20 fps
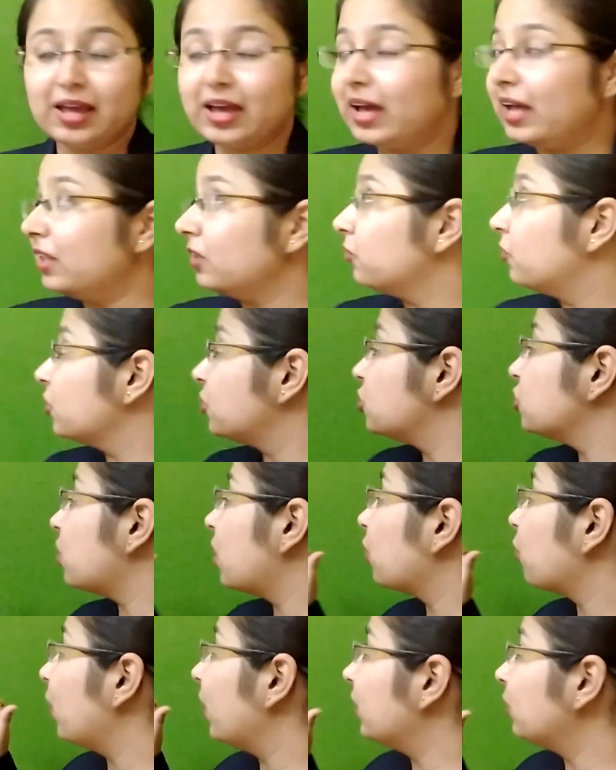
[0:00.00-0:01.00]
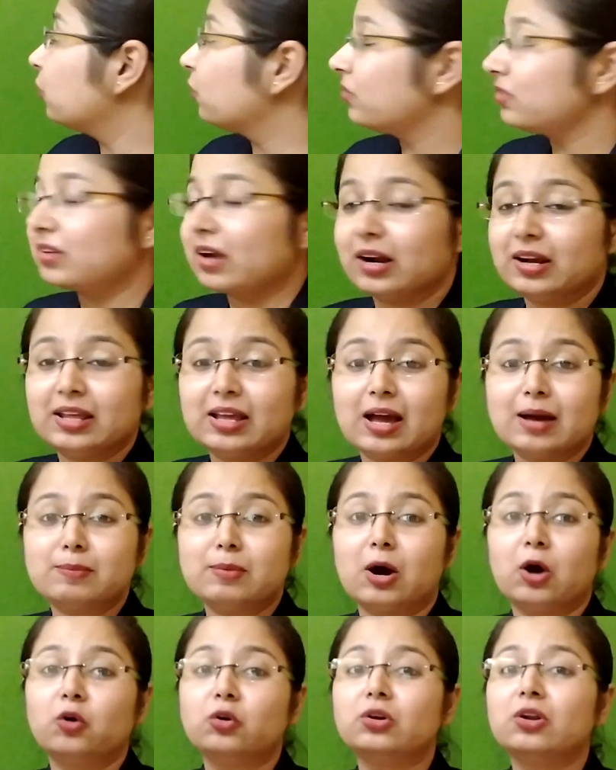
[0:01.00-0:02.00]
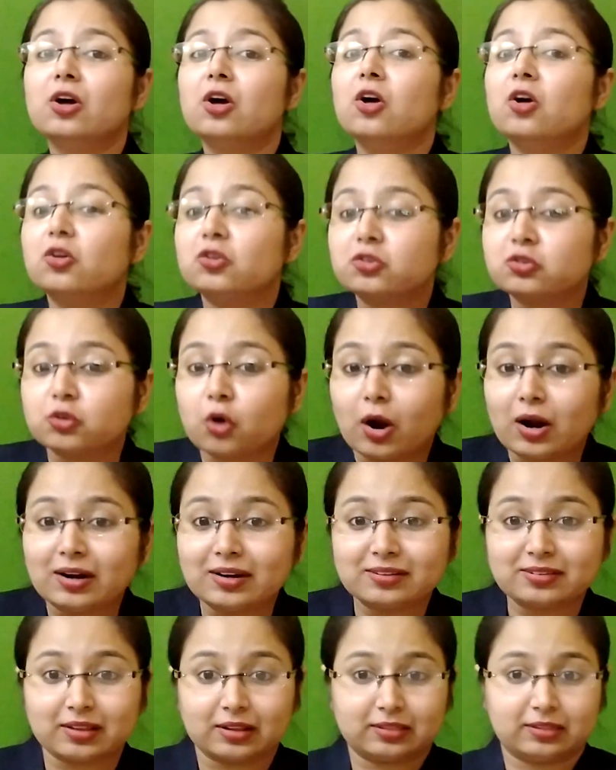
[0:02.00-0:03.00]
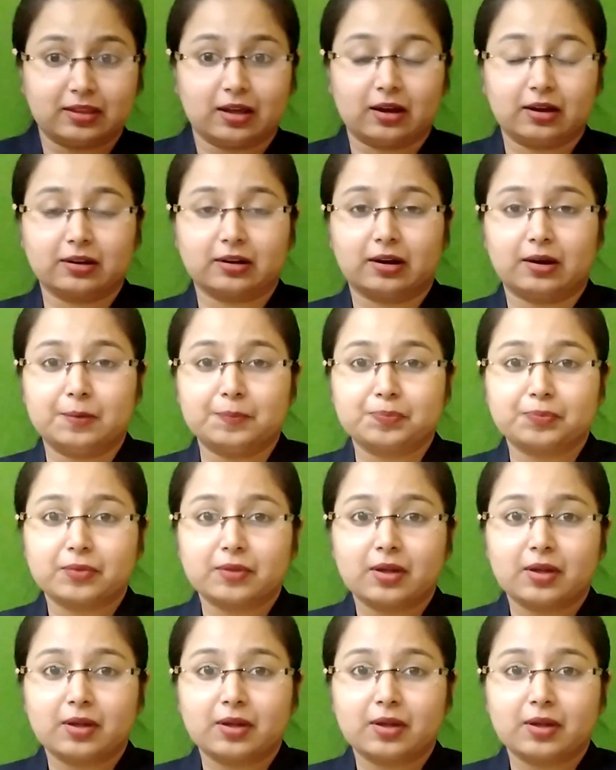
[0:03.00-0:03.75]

in which you are going to study about salt satyagraha,